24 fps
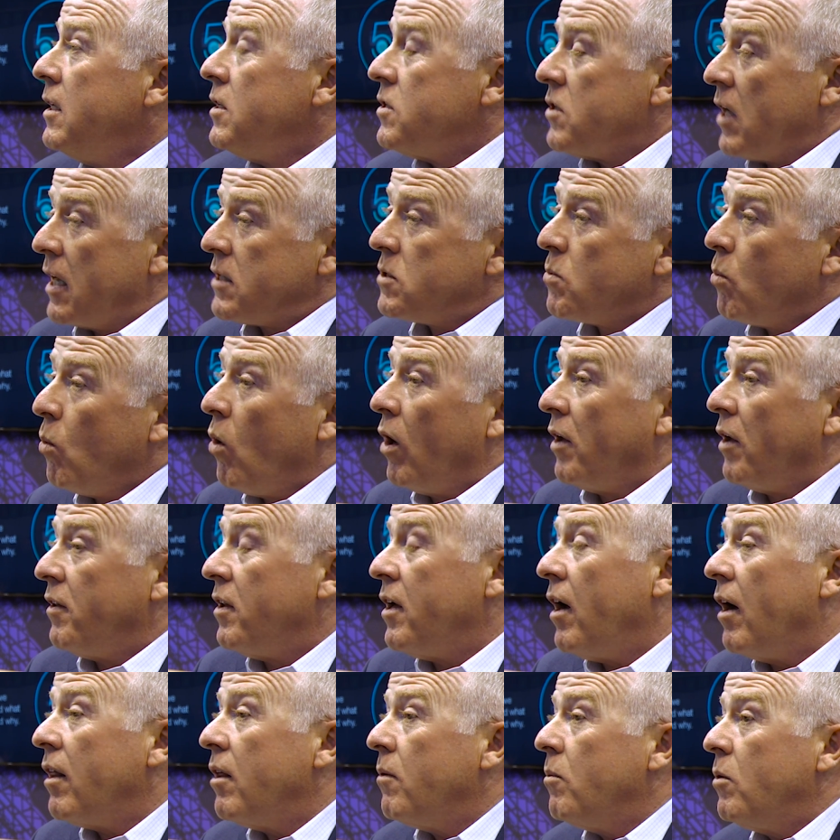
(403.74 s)
So that's one.
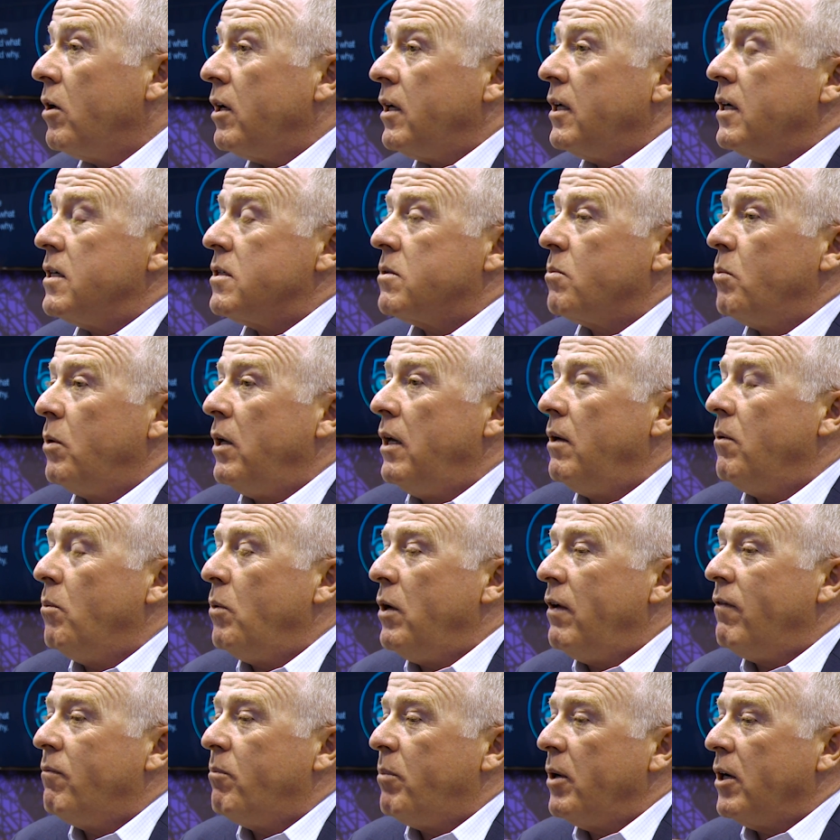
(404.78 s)
The other one is we,
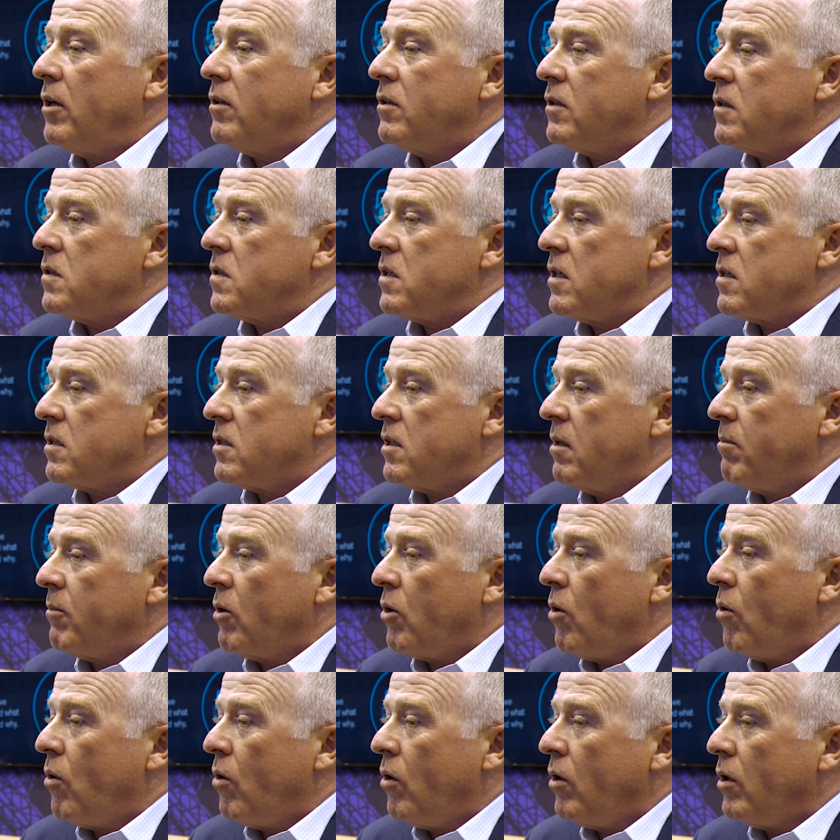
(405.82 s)
we've built a system
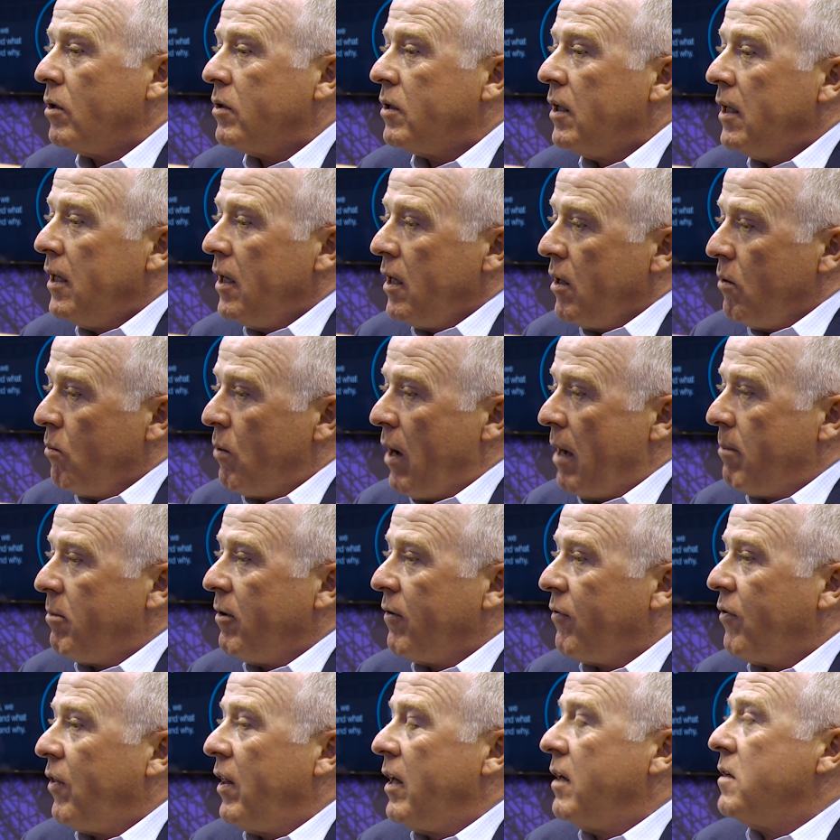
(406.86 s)
called Web
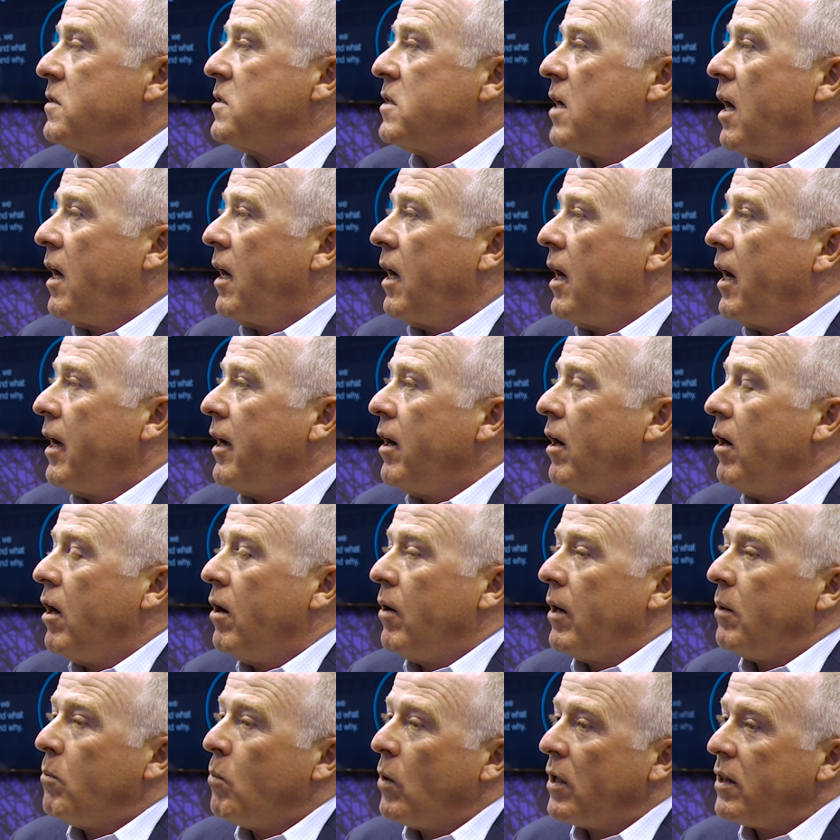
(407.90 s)
of Things dot i o,
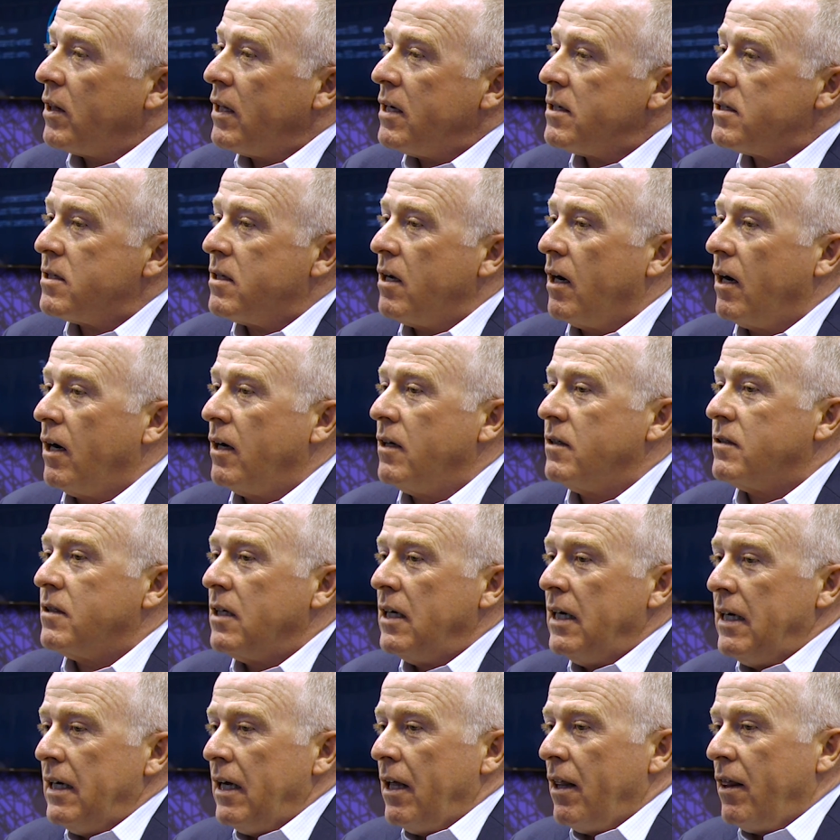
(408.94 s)
and what this does,
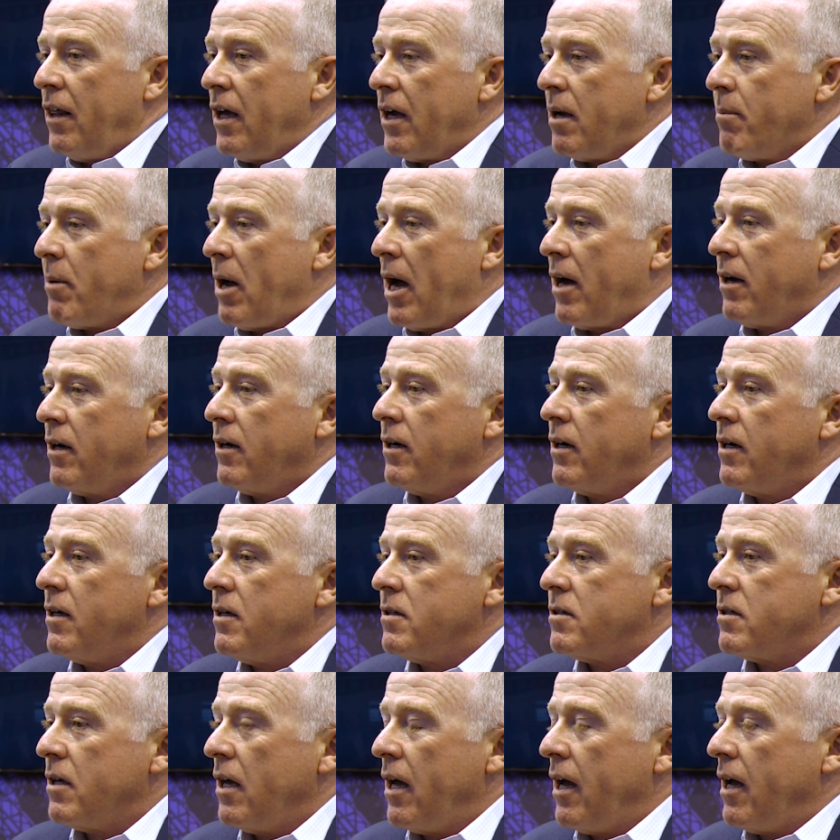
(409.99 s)
think about it
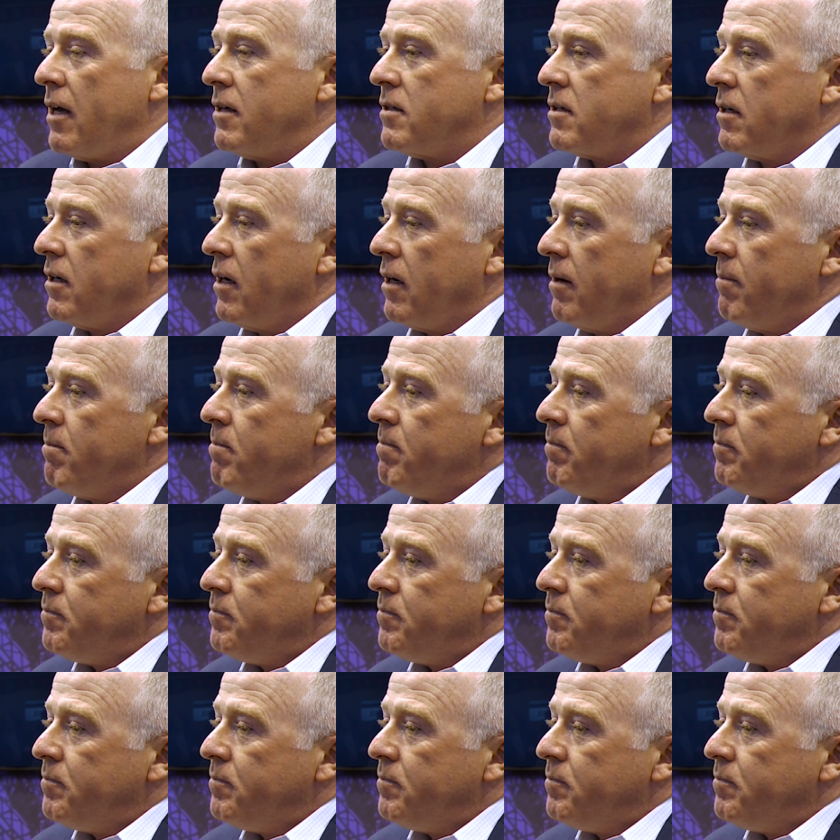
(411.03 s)
as, as, a,